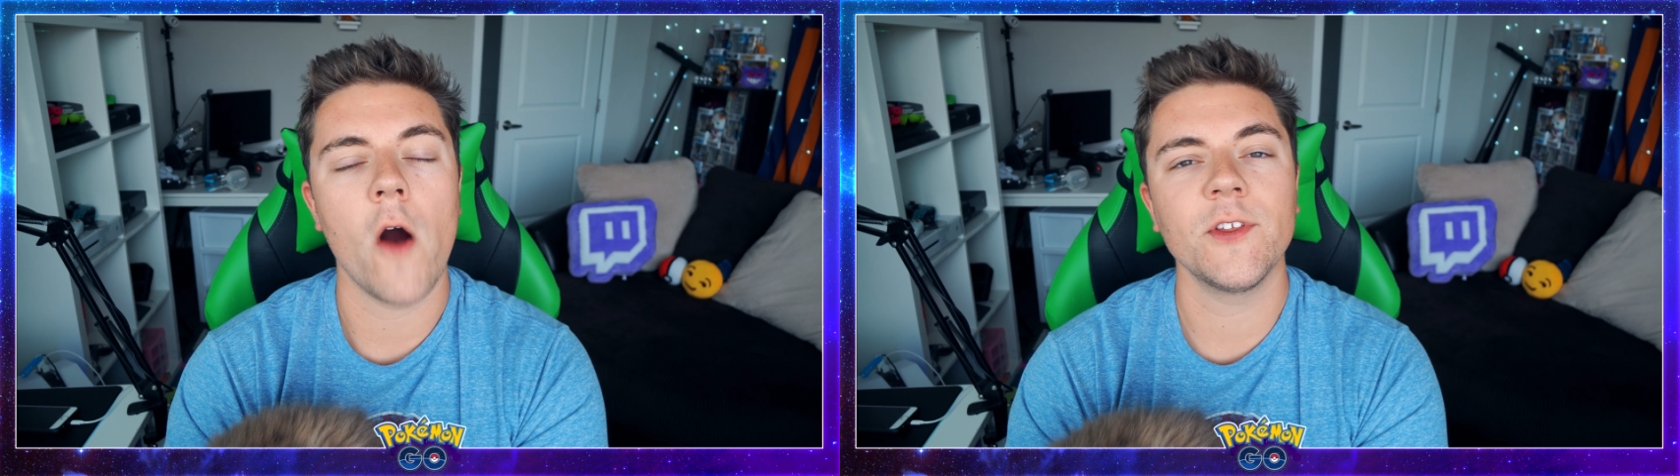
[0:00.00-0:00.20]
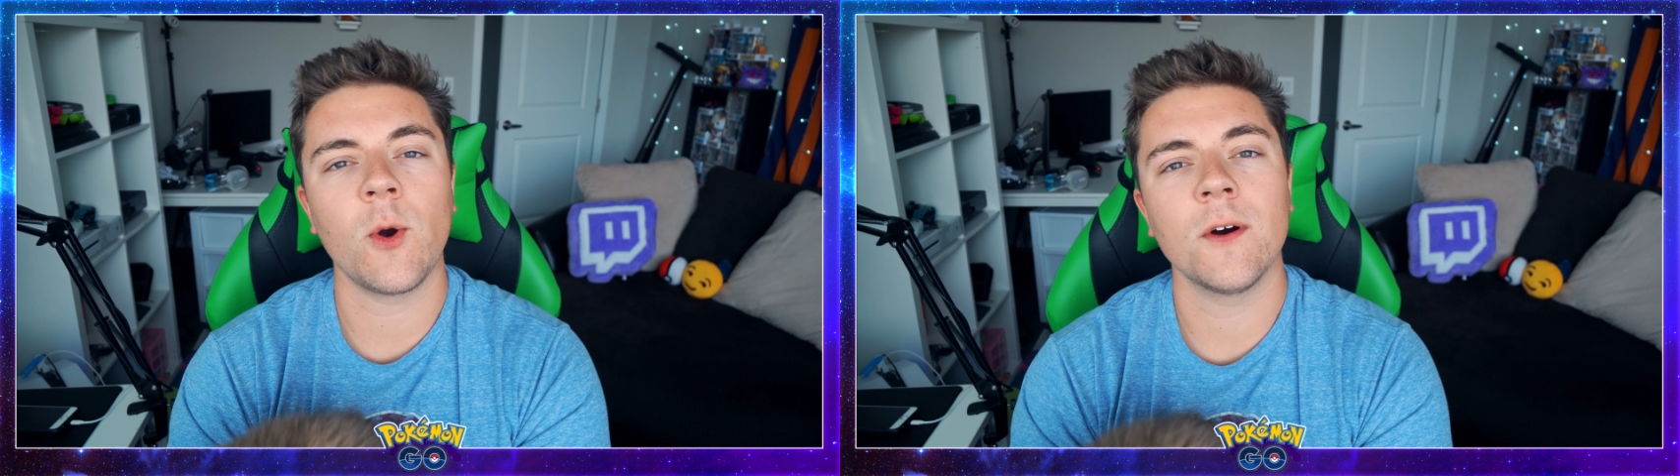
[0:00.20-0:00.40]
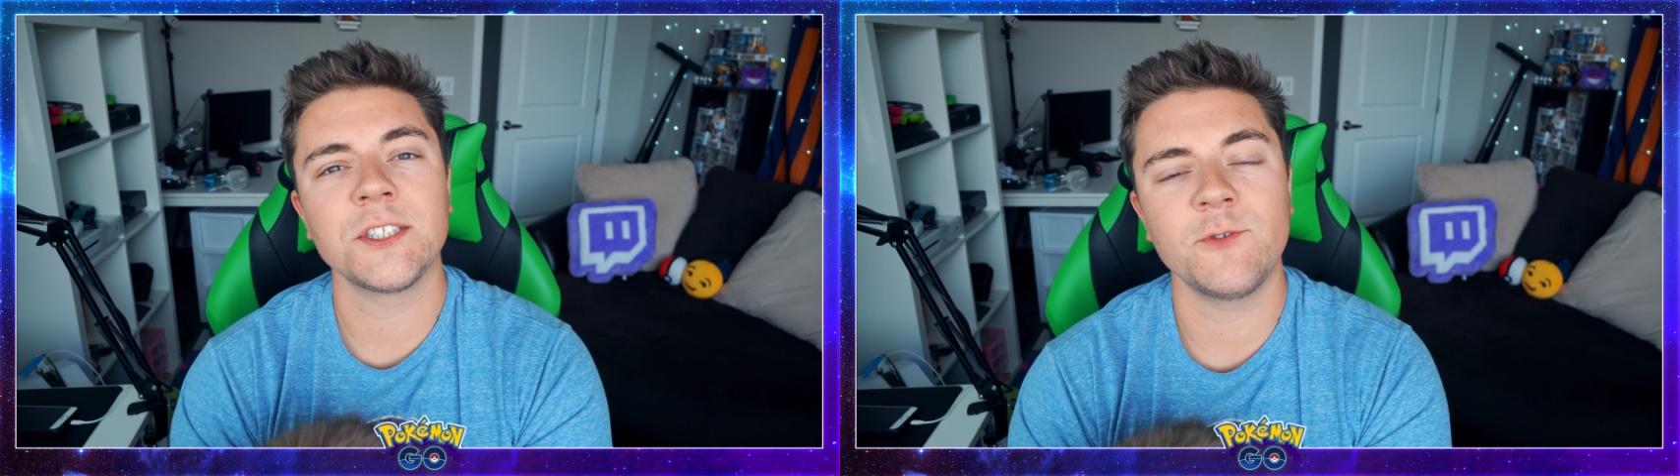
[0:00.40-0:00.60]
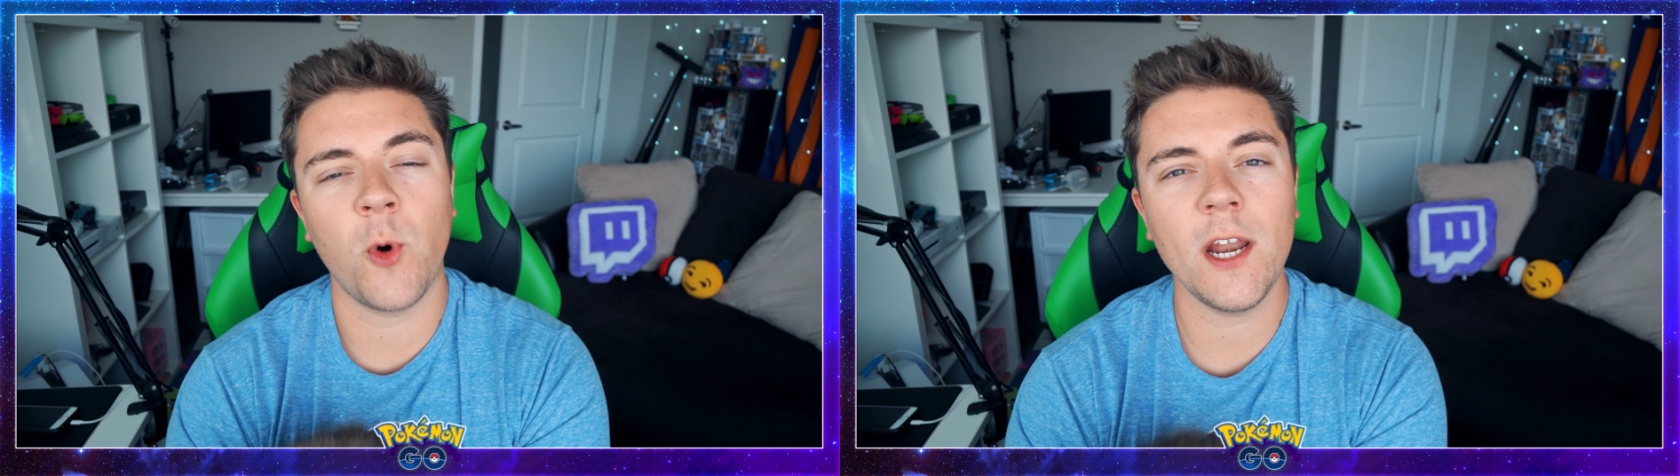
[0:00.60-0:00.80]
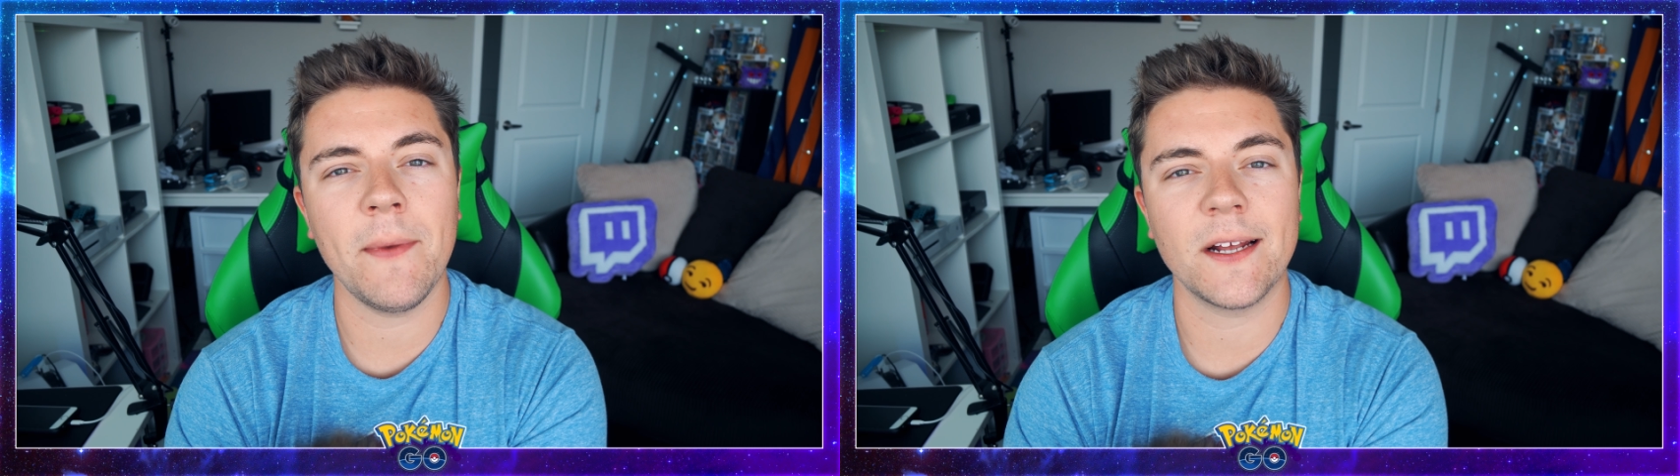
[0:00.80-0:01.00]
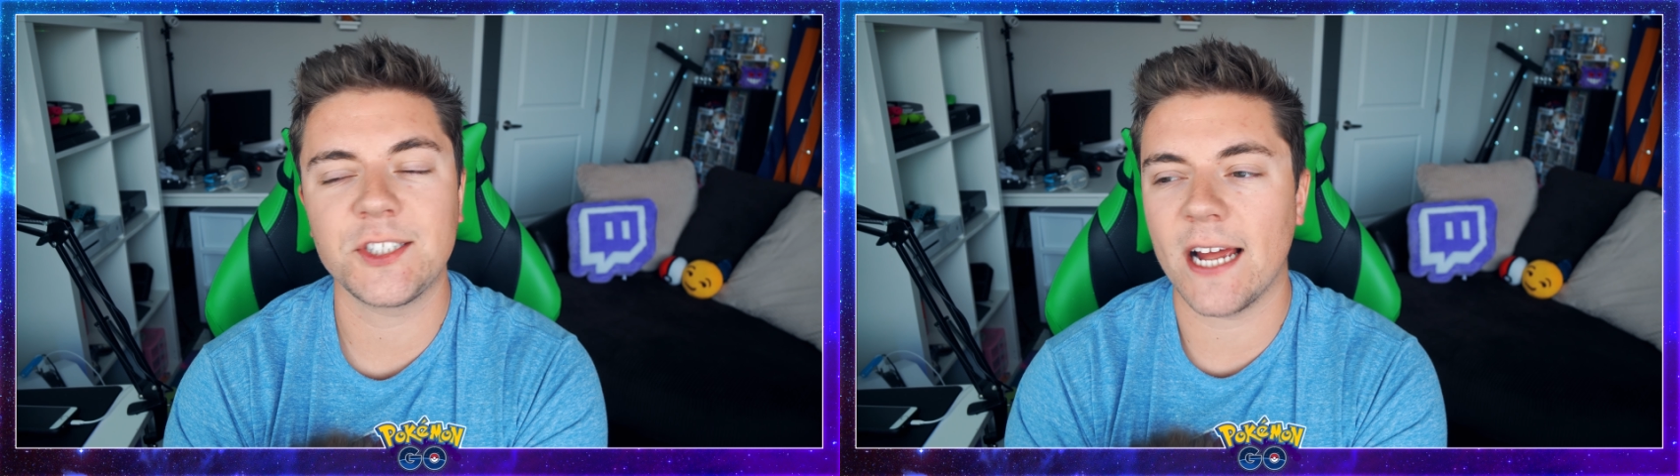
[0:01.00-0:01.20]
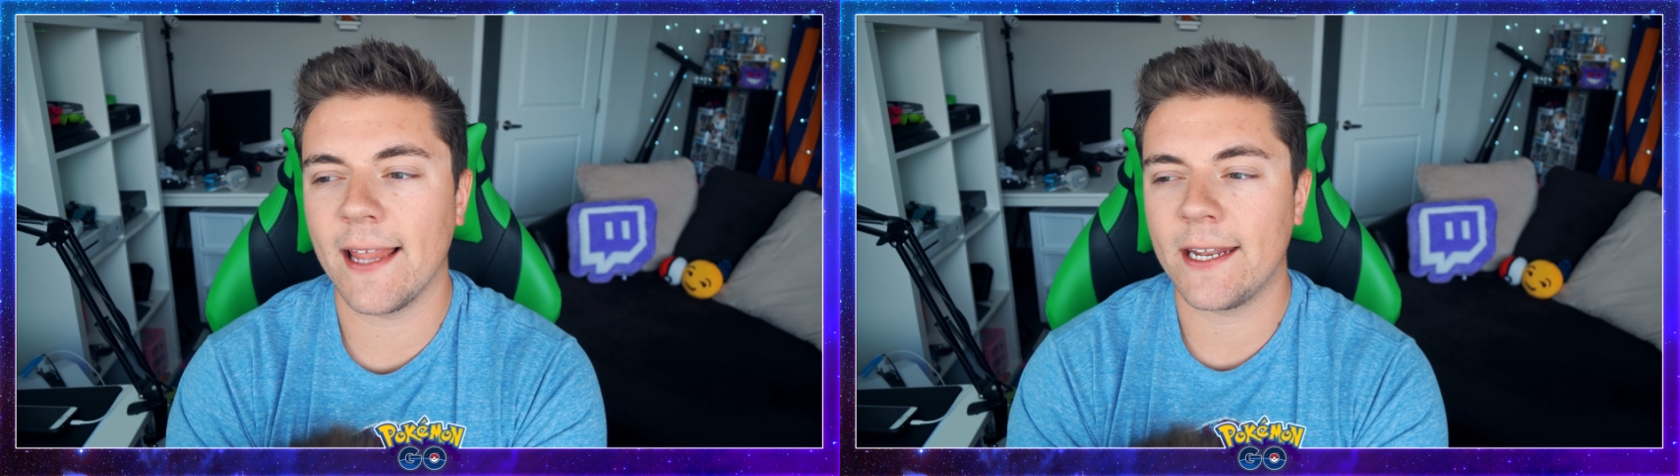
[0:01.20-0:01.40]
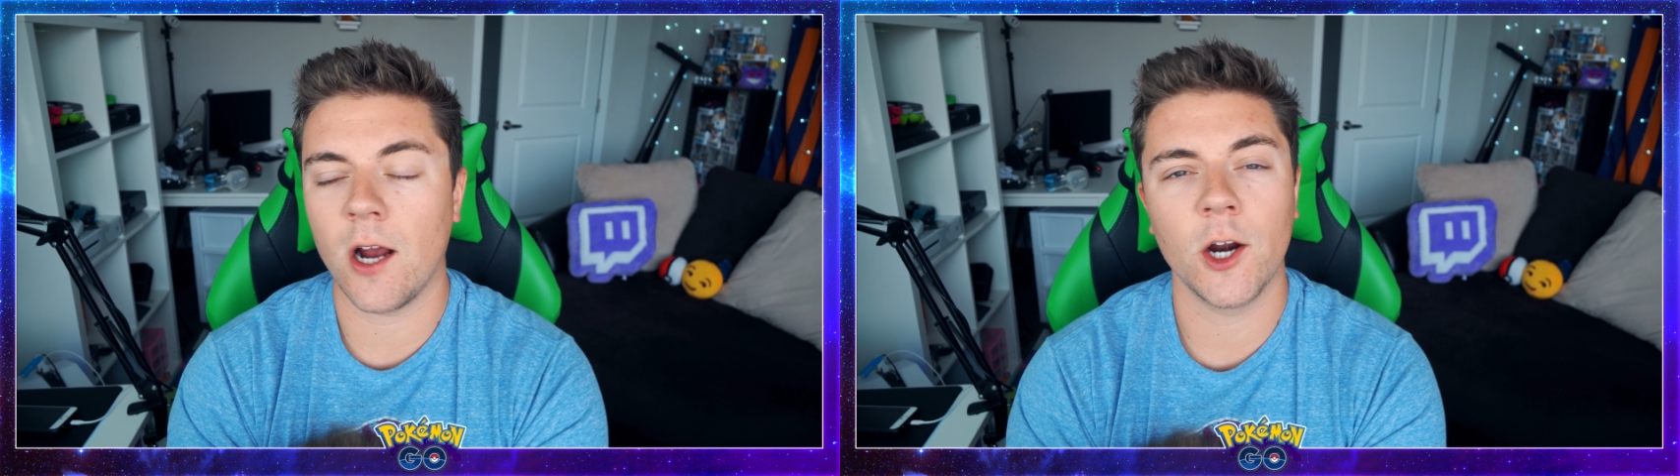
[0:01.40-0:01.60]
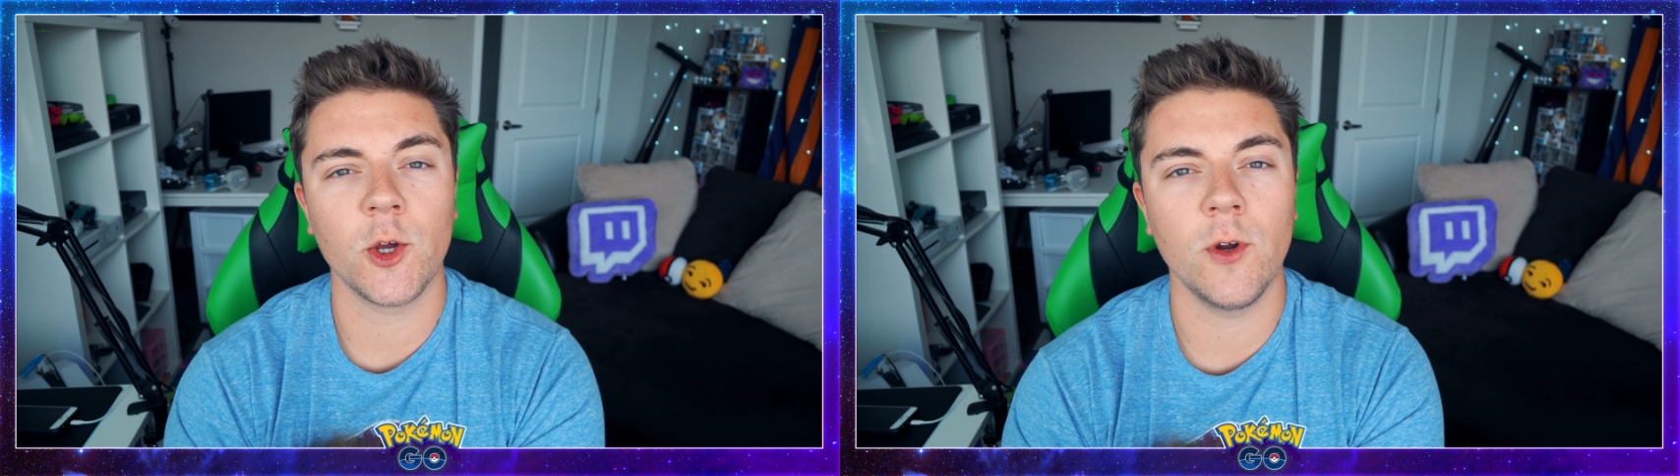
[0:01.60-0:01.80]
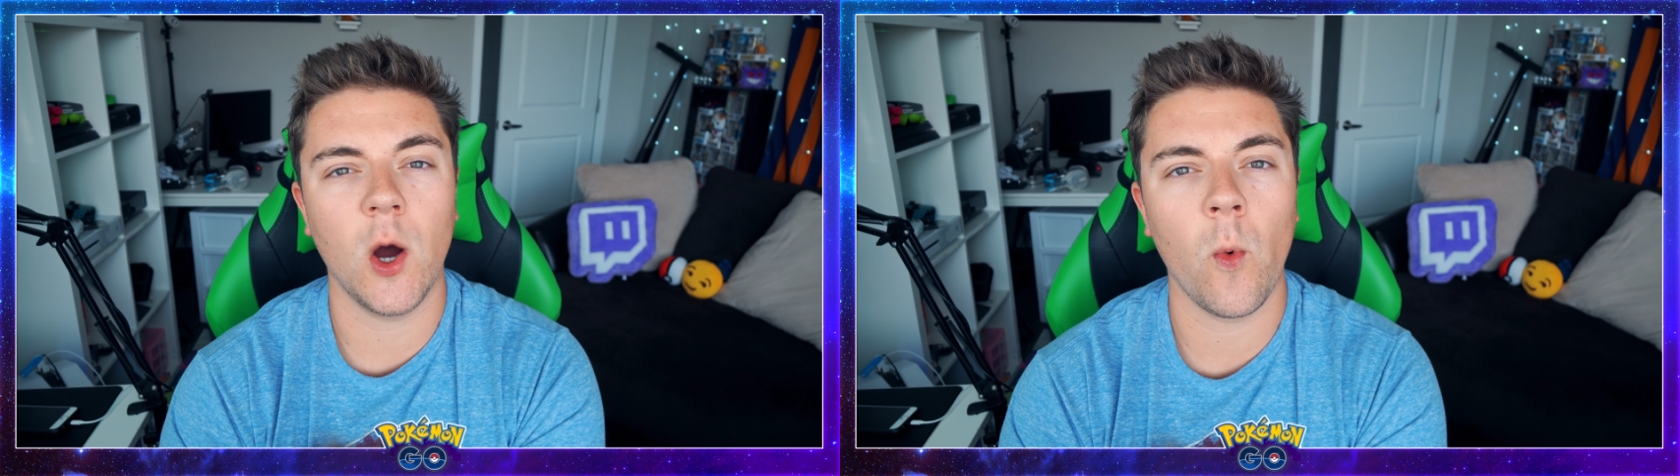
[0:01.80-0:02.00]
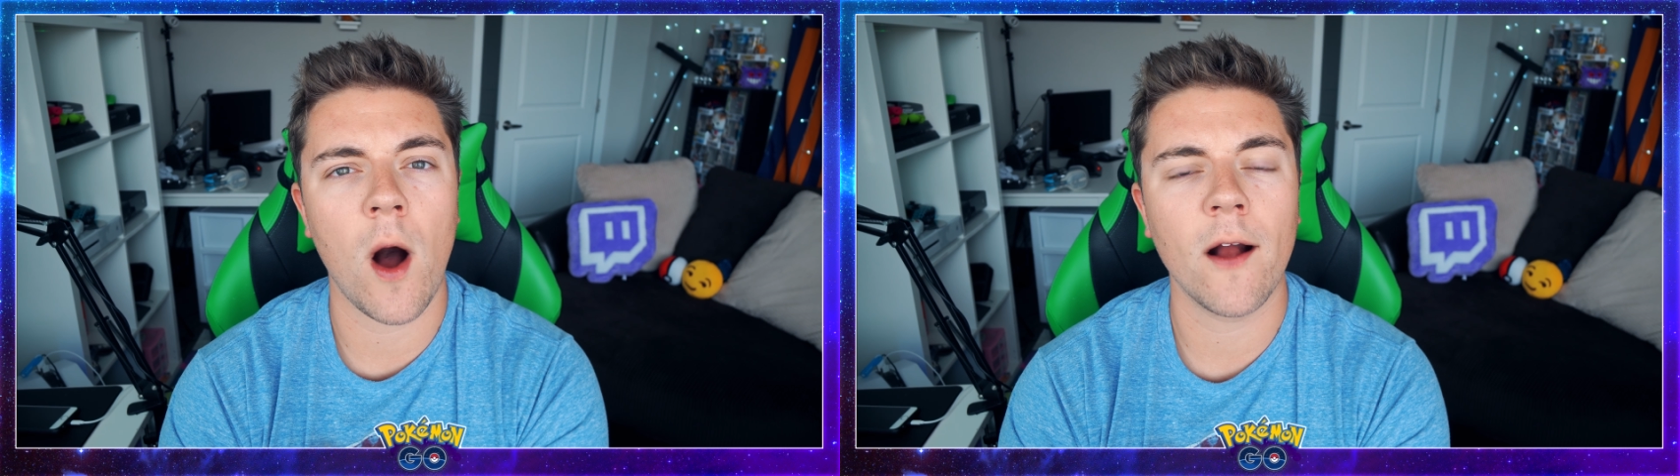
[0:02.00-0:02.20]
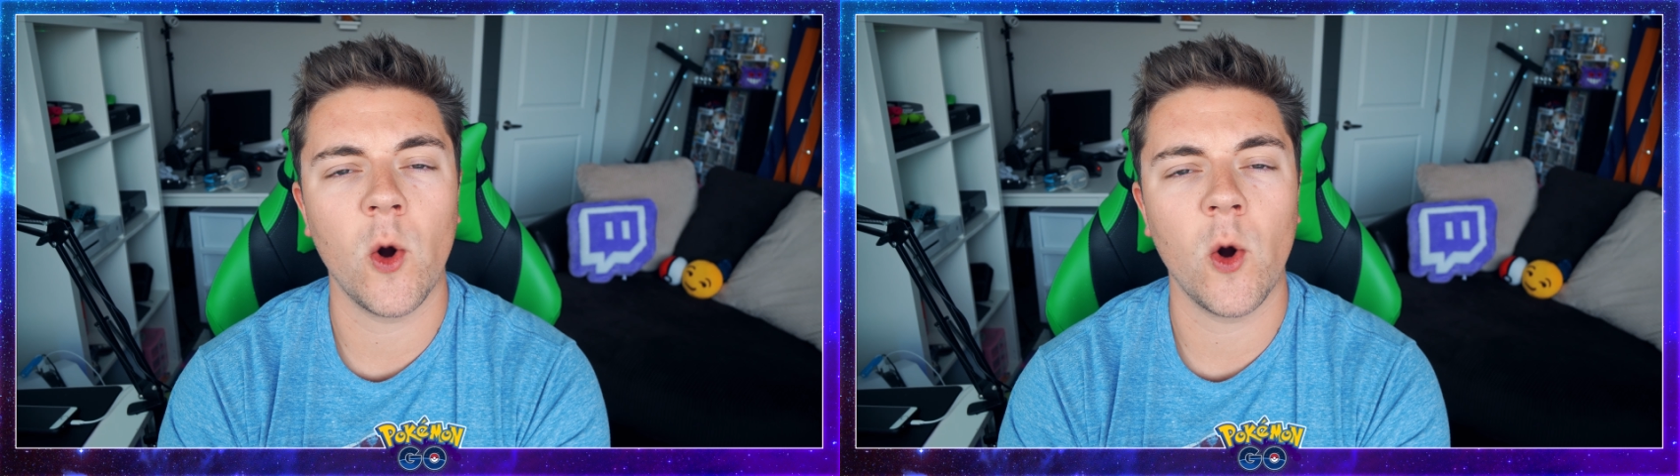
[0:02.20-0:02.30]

Over the course of 20 minutes, I let an Articuno walk